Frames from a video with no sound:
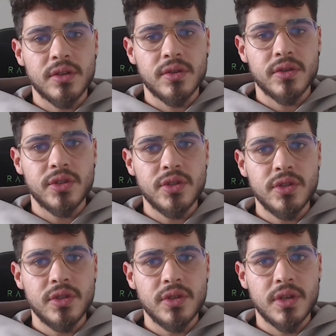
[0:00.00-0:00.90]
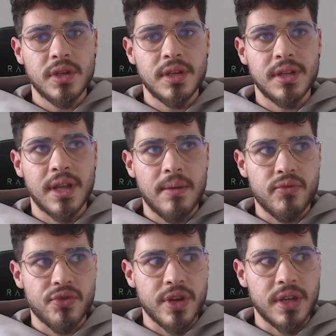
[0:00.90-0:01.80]
could you
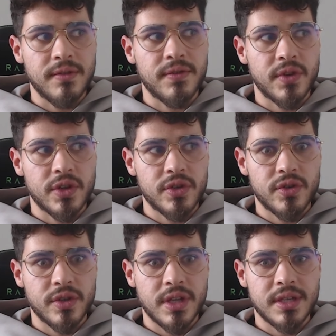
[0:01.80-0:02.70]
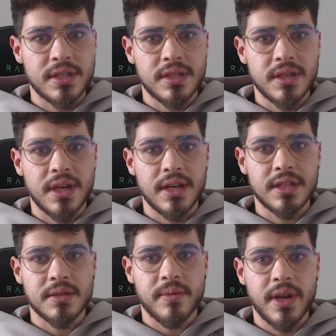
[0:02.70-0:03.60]
elaborate further on this and
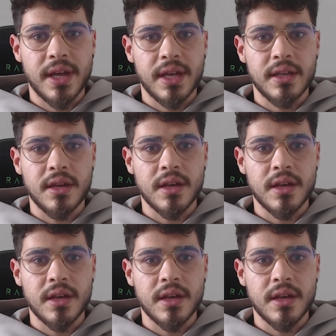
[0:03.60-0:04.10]
explain